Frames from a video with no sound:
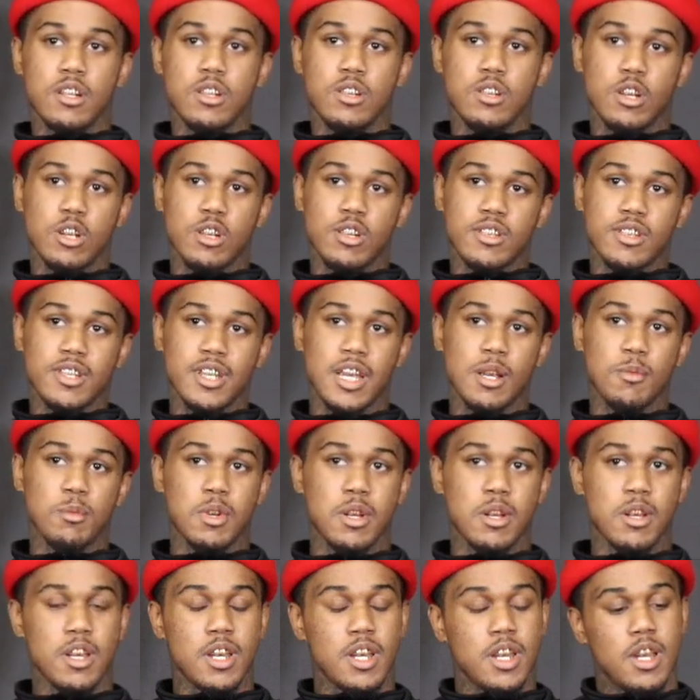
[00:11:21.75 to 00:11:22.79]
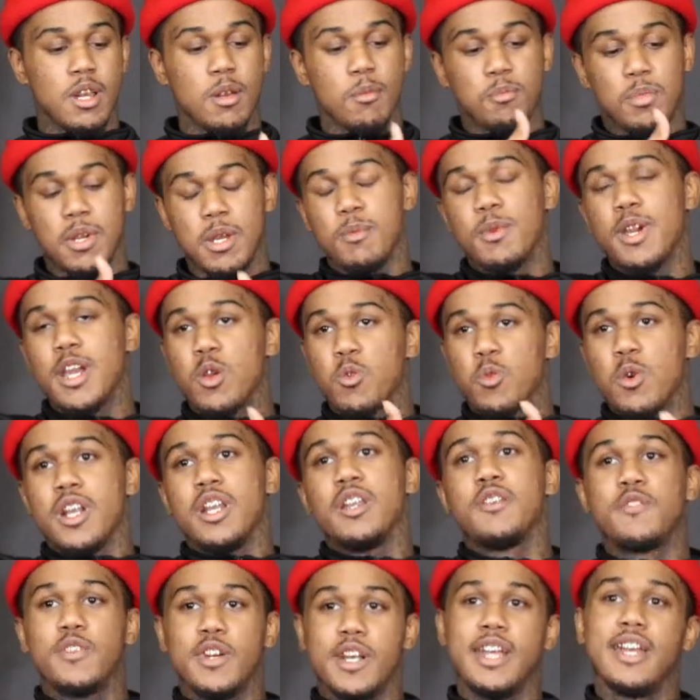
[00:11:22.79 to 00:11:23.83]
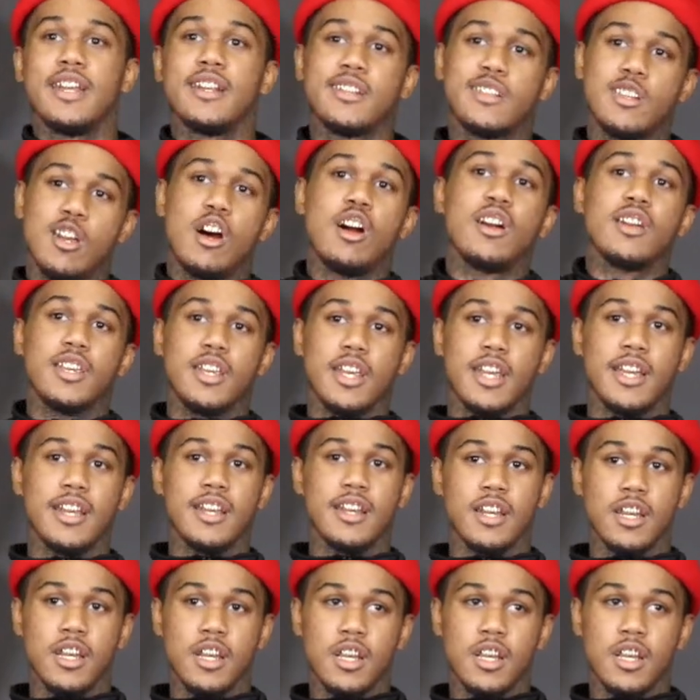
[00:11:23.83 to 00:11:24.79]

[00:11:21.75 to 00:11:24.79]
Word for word: You know what I'm saying? But people ain't ready for that talk yet.